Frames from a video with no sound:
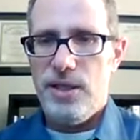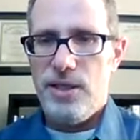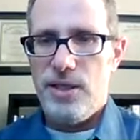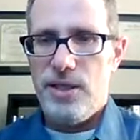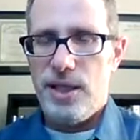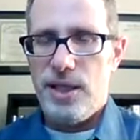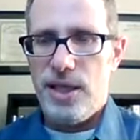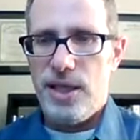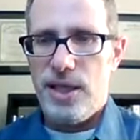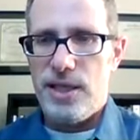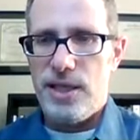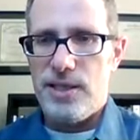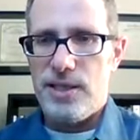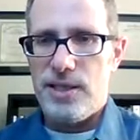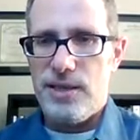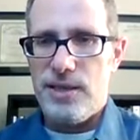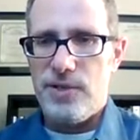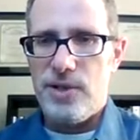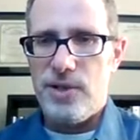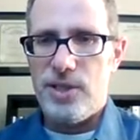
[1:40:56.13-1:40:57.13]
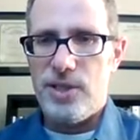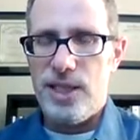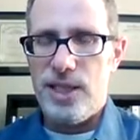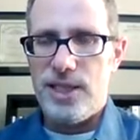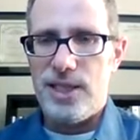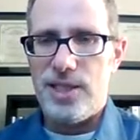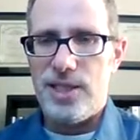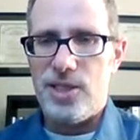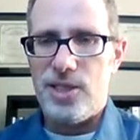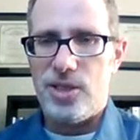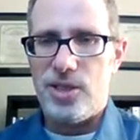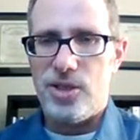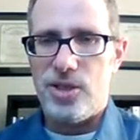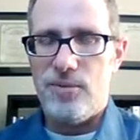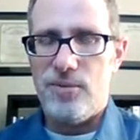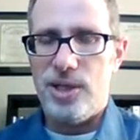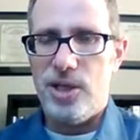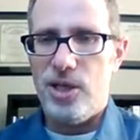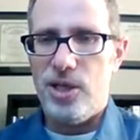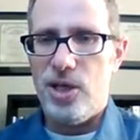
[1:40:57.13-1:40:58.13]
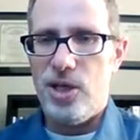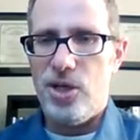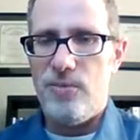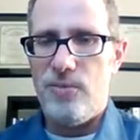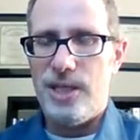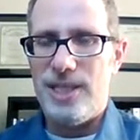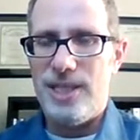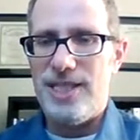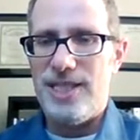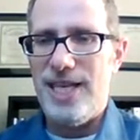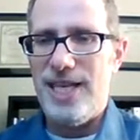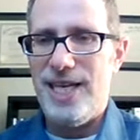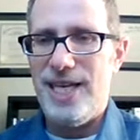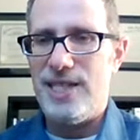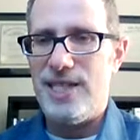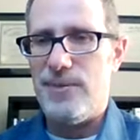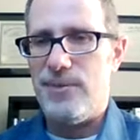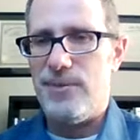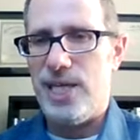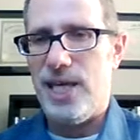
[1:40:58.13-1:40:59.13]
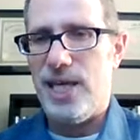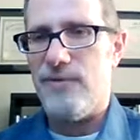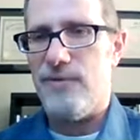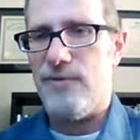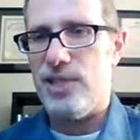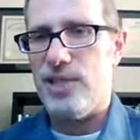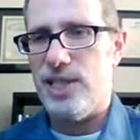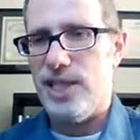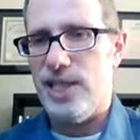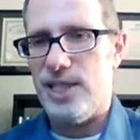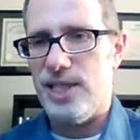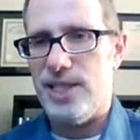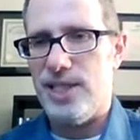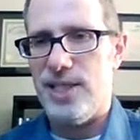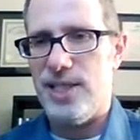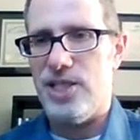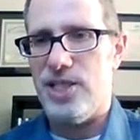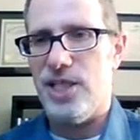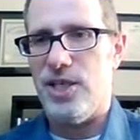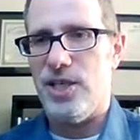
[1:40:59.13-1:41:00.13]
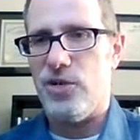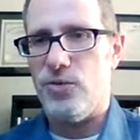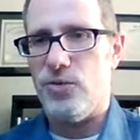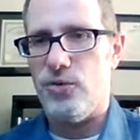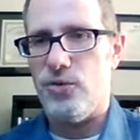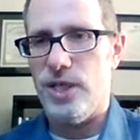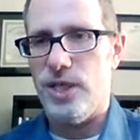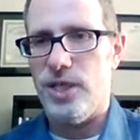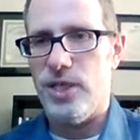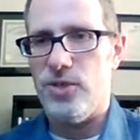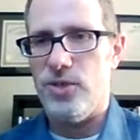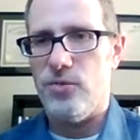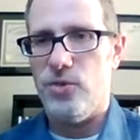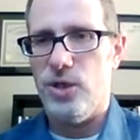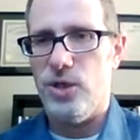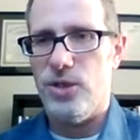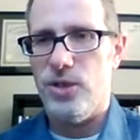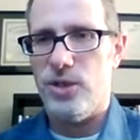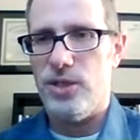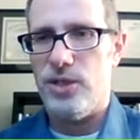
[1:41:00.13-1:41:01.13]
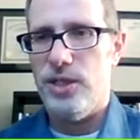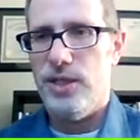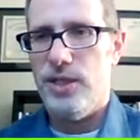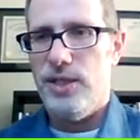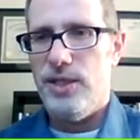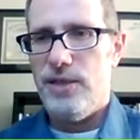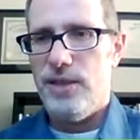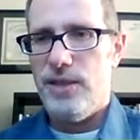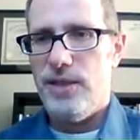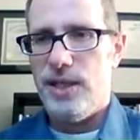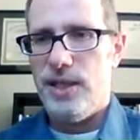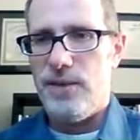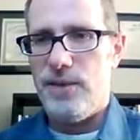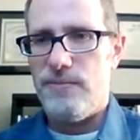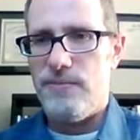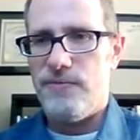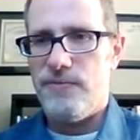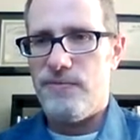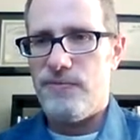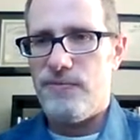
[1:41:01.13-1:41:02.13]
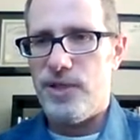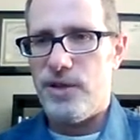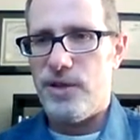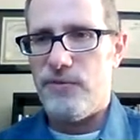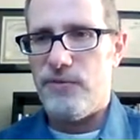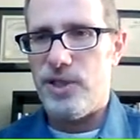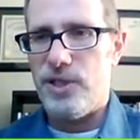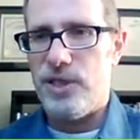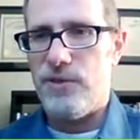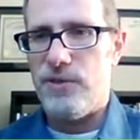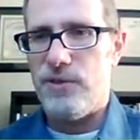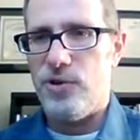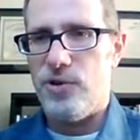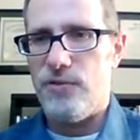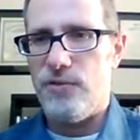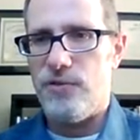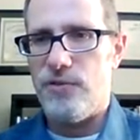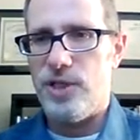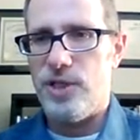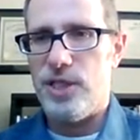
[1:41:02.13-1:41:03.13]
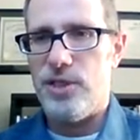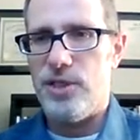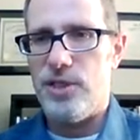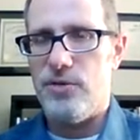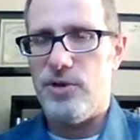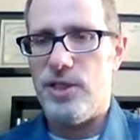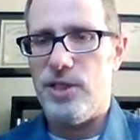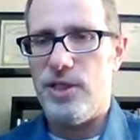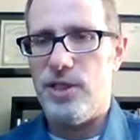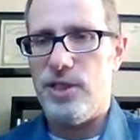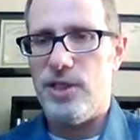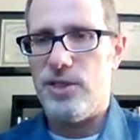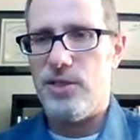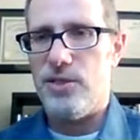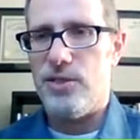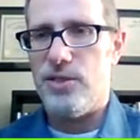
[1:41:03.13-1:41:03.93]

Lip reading: And even though TSH is a little bit low, but it takes some time for TSH to increase once, free T4, free T3 is